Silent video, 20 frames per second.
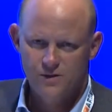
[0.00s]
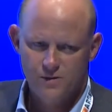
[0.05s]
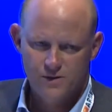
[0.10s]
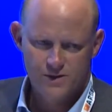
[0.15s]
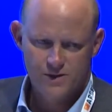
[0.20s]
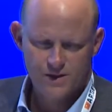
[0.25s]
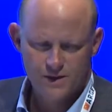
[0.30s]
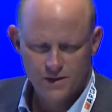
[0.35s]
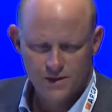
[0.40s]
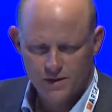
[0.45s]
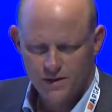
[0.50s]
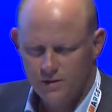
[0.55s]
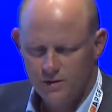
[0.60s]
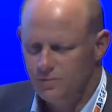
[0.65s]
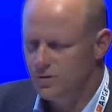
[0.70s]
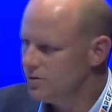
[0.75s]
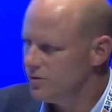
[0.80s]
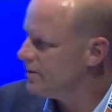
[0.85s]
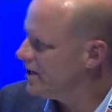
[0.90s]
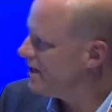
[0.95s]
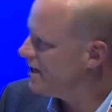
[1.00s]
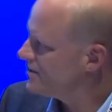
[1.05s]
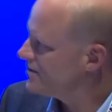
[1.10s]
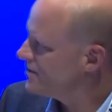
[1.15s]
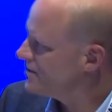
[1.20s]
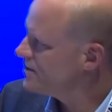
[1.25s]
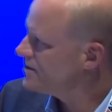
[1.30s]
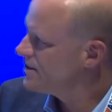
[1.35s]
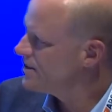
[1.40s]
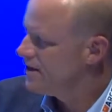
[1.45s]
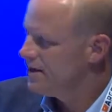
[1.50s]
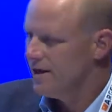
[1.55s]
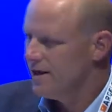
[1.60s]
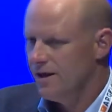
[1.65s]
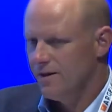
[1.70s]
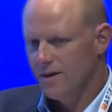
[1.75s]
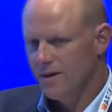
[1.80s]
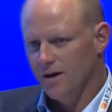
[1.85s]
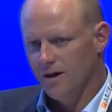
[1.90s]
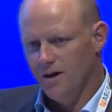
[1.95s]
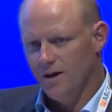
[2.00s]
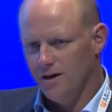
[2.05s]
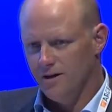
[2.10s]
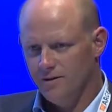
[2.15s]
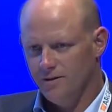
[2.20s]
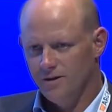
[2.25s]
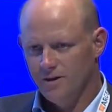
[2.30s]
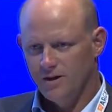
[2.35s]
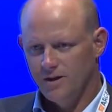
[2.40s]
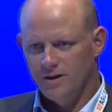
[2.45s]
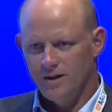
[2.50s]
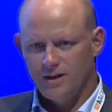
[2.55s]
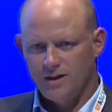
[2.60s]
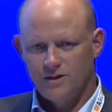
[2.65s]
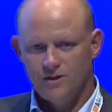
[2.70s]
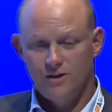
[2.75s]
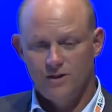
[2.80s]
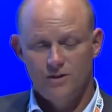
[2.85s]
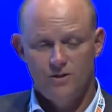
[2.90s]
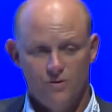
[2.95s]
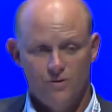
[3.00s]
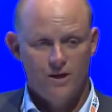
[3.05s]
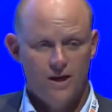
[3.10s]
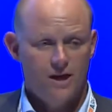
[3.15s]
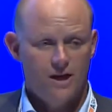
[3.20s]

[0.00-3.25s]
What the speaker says: which is little blue boxes, that all connect into an